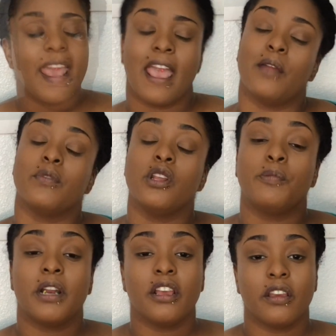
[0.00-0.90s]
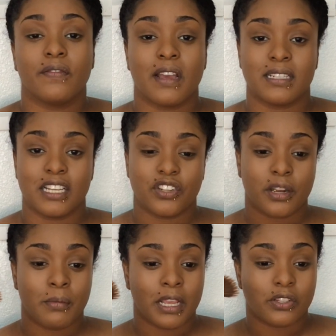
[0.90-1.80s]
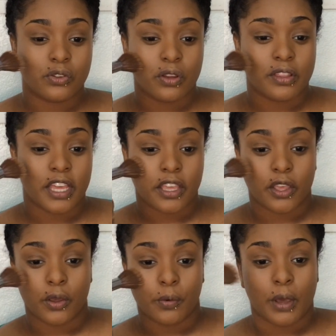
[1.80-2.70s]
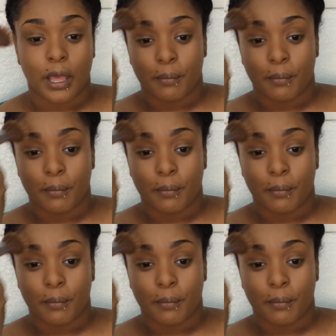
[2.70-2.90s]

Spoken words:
And when you put on your foundation, make sure that you